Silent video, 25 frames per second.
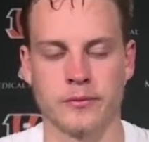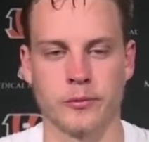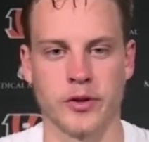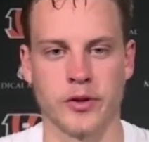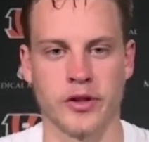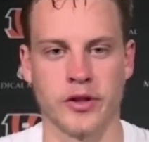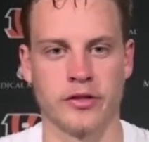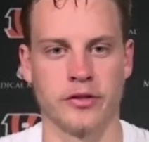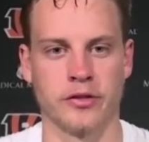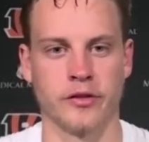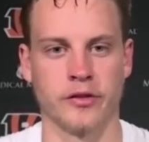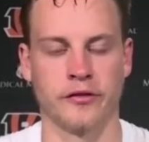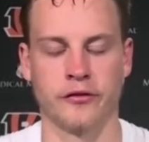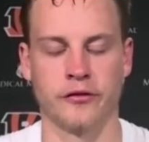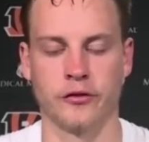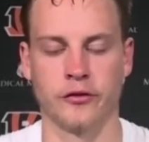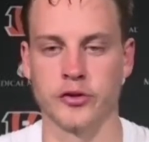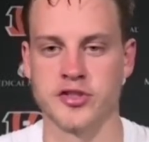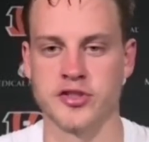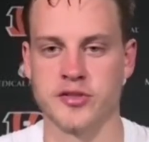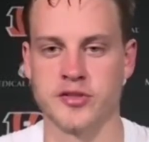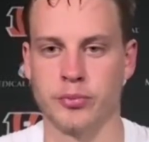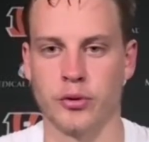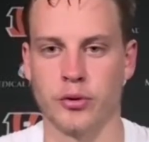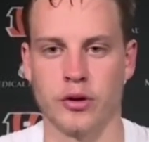with the
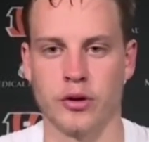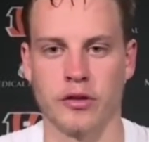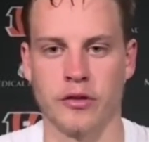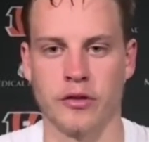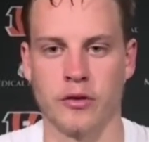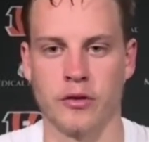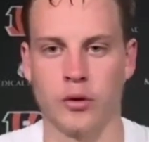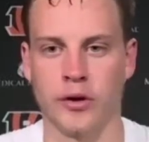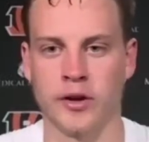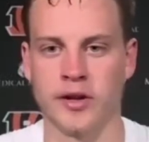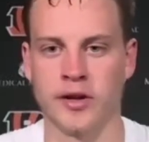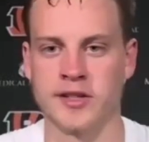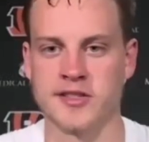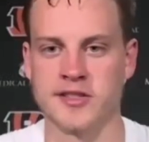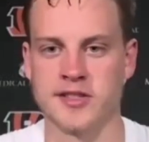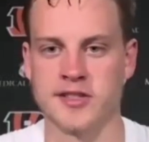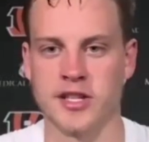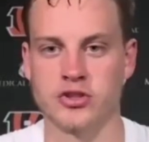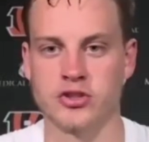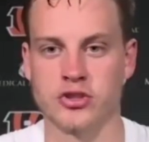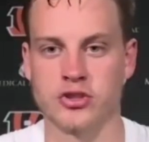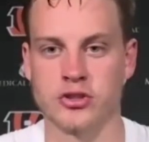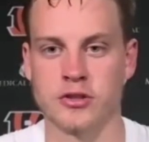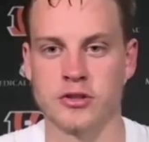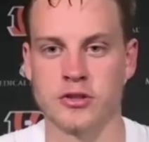full support of the
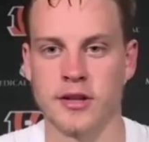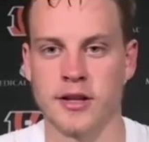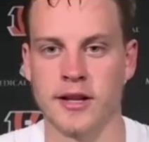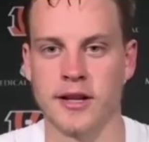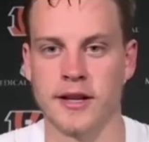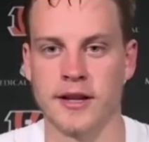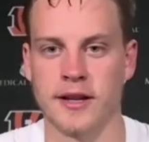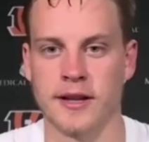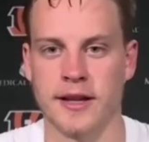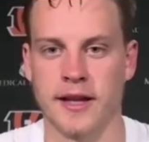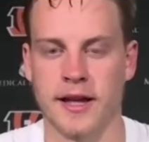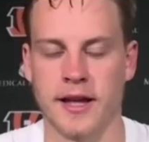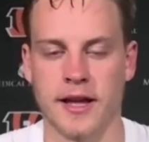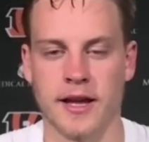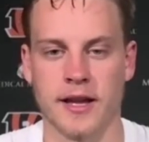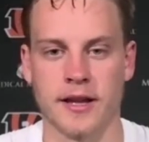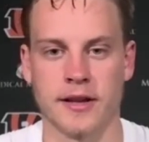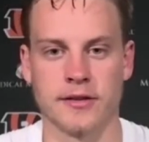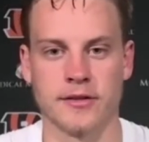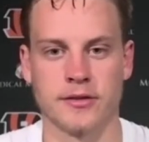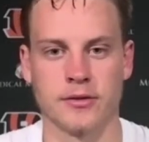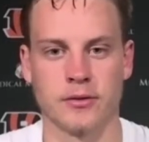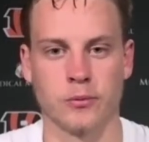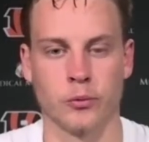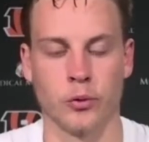organization,
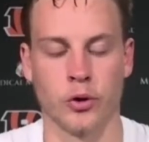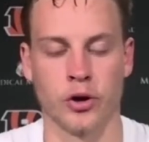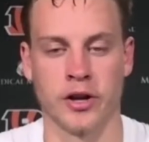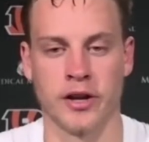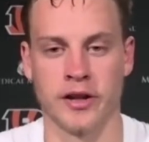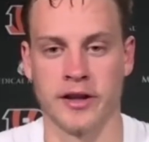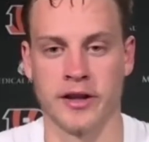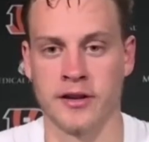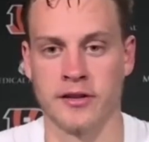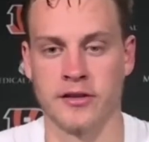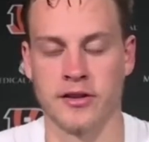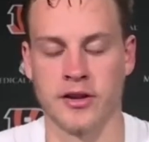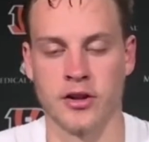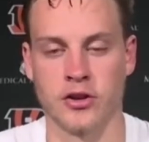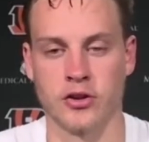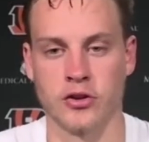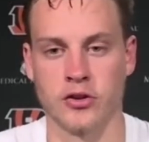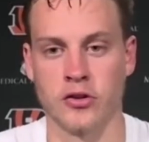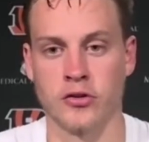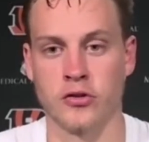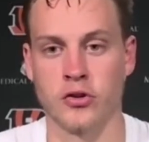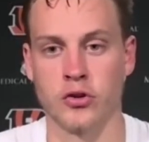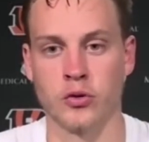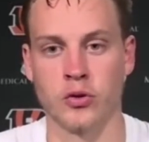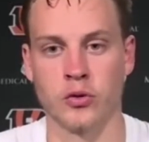and we're going to continue
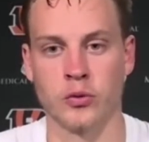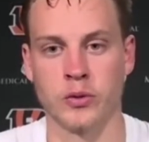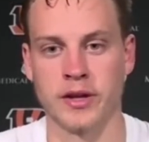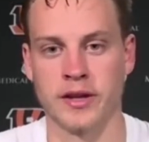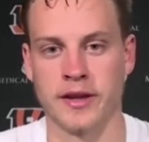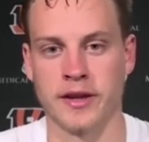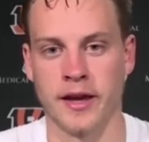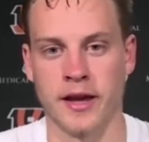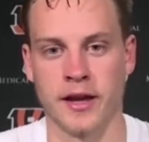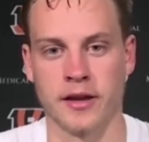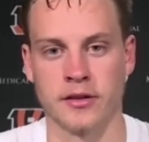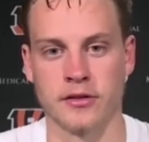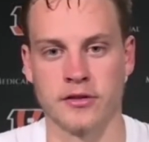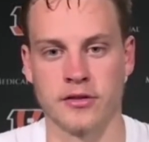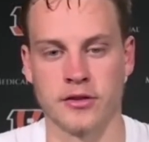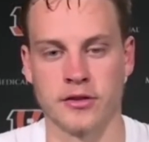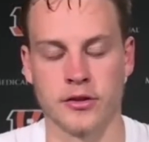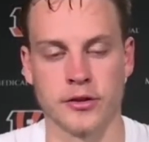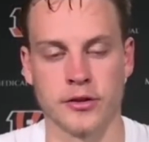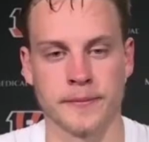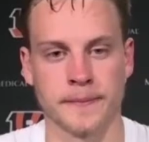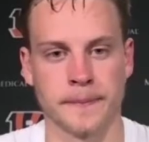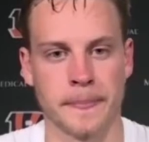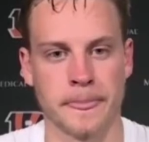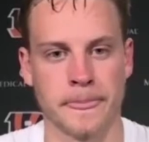to do what we can
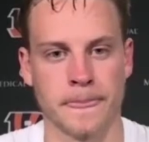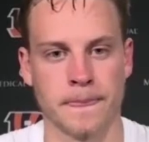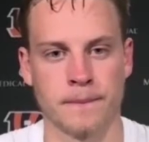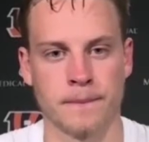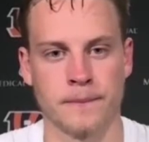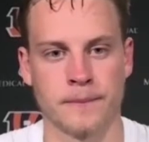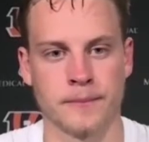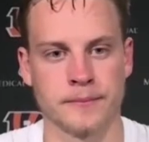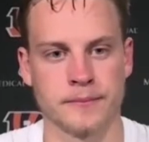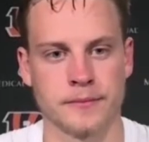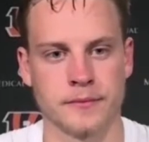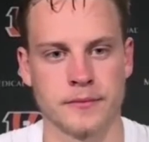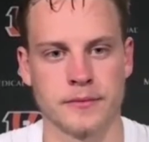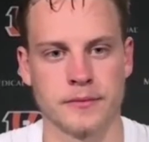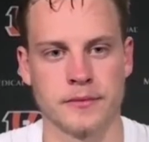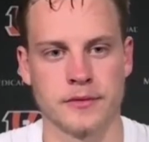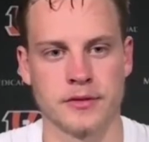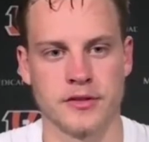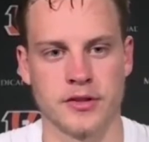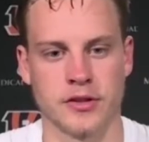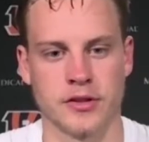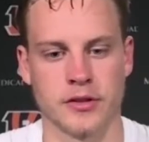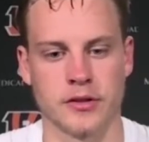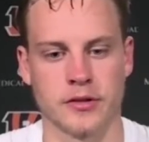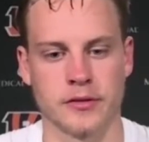
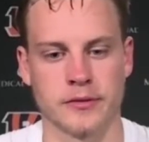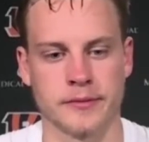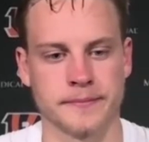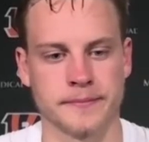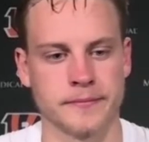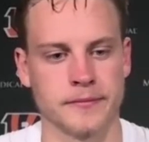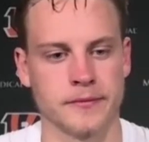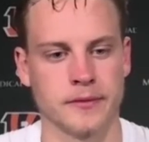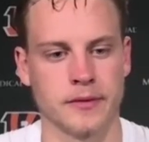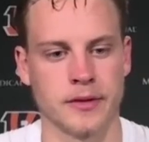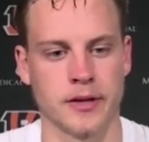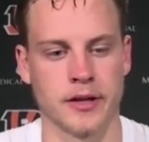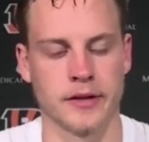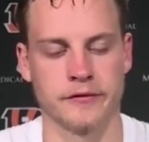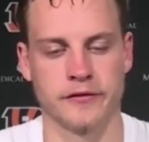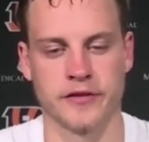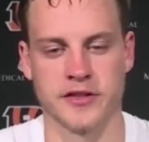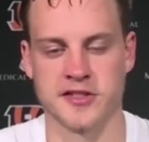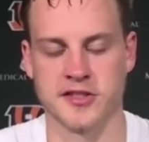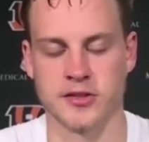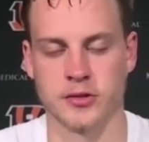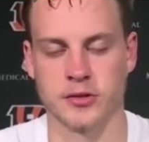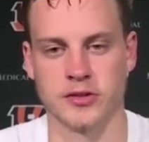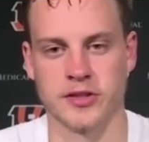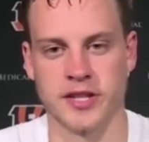to
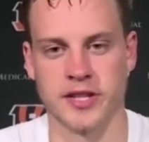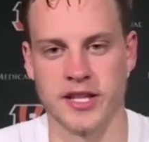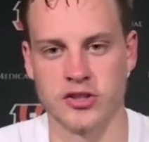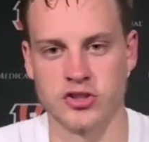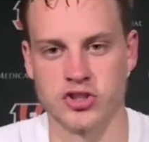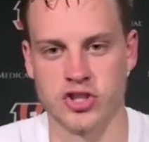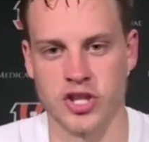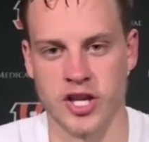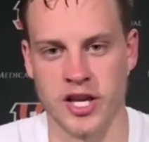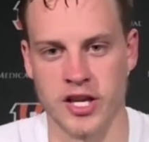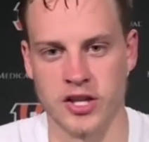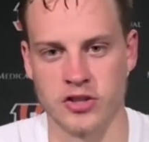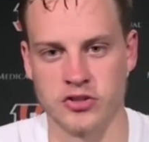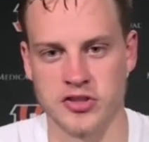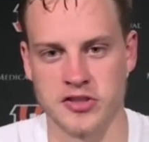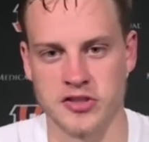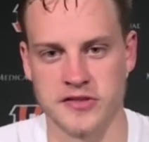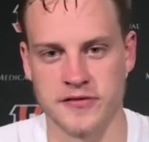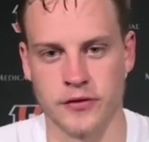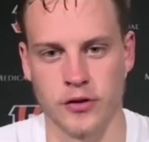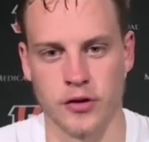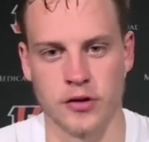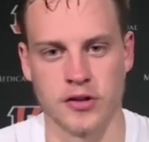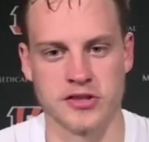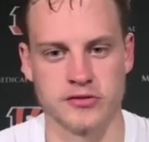facilitate change as
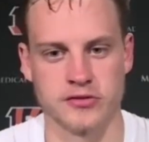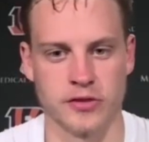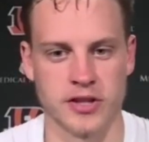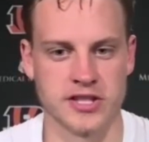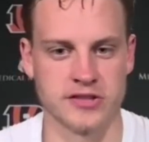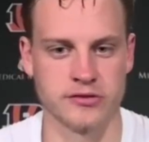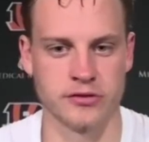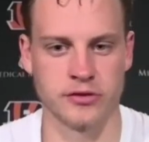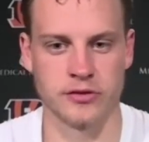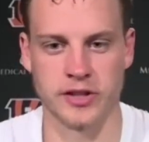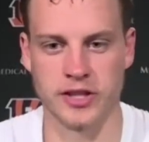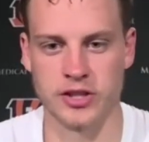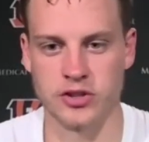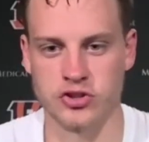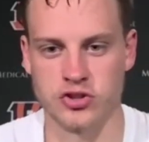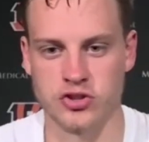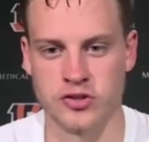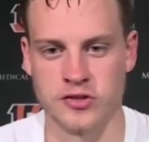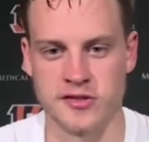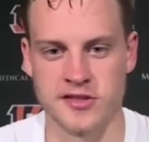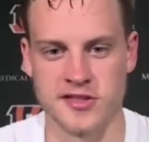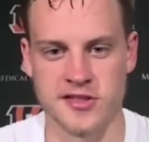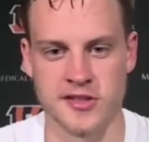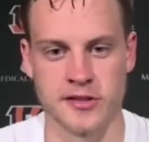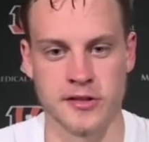far as race
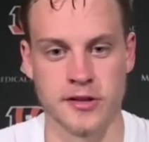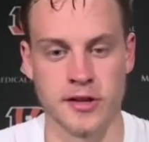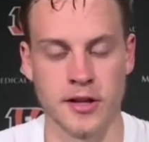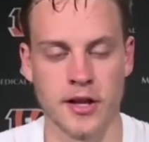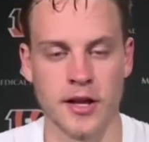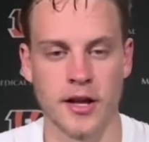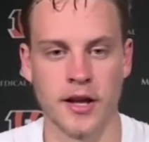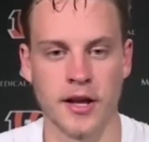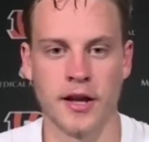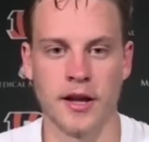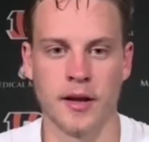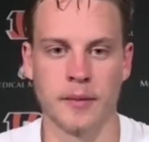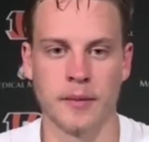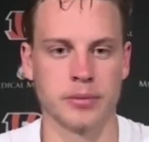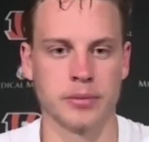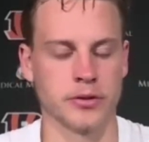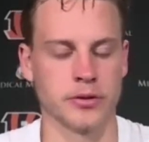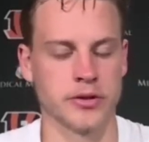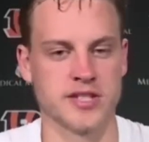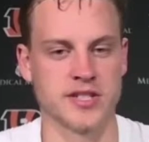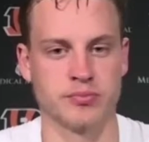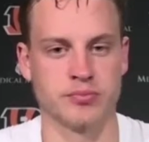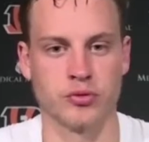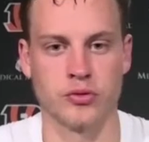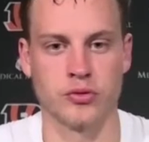relations and
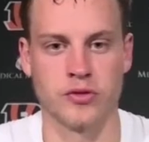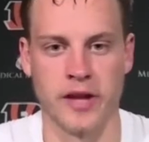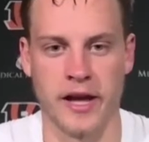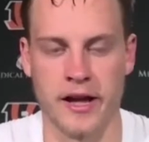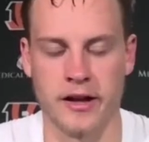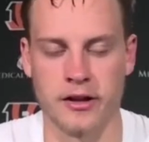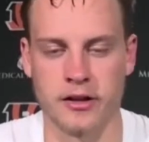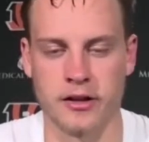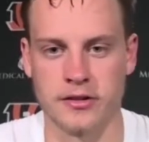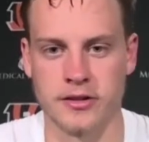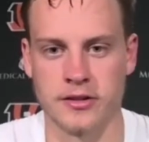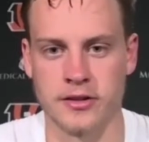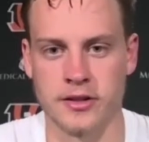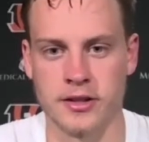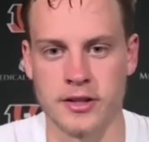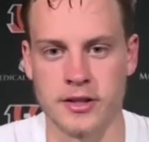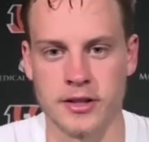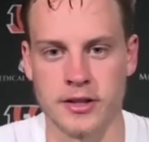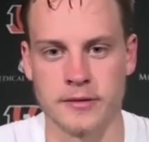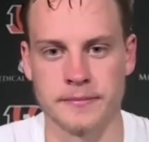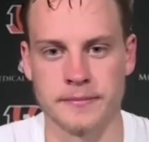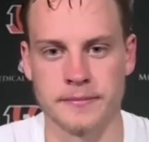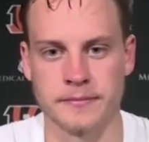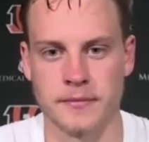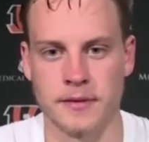police brutality
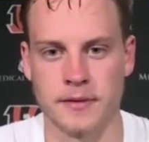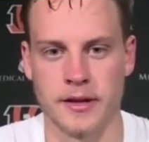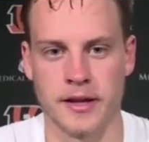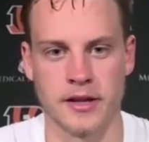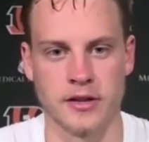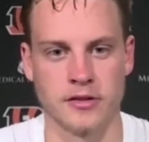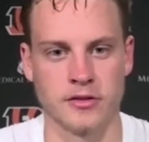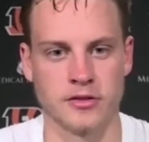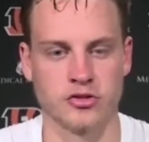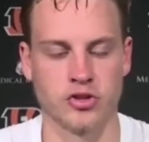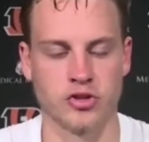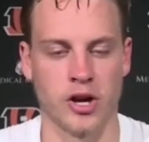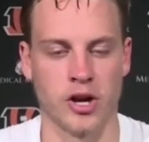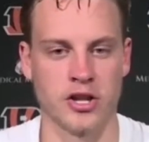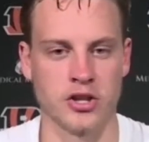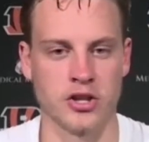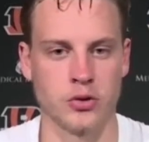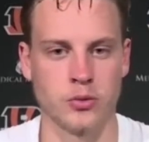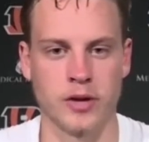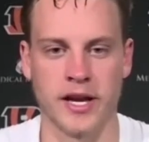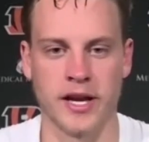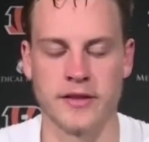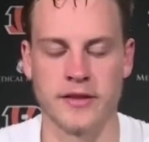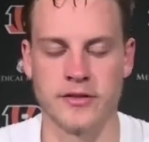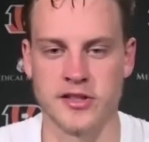and try to
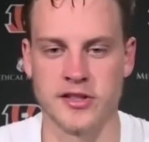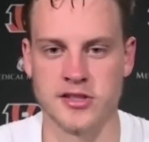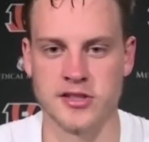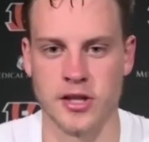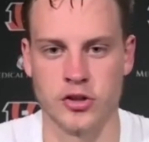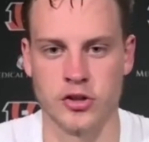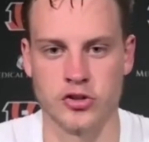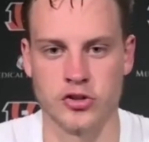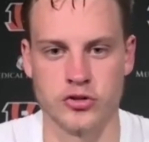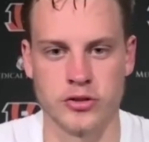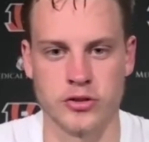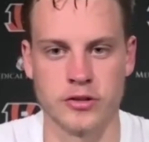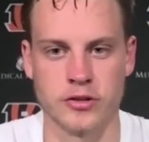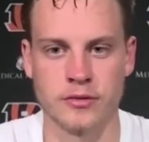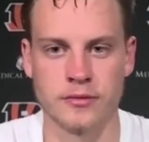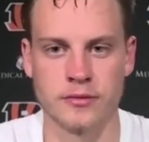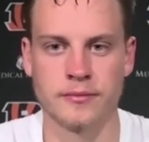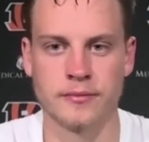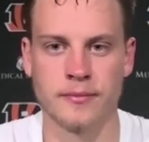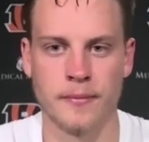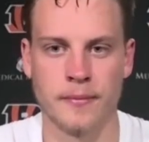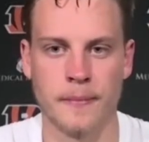unite this country.